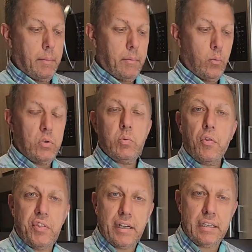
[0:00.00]
which will
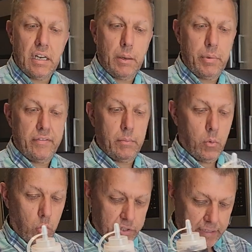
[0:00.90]
thicken up even
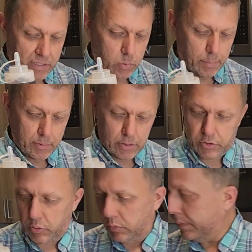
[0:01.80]
more. So that's what I'm going to do.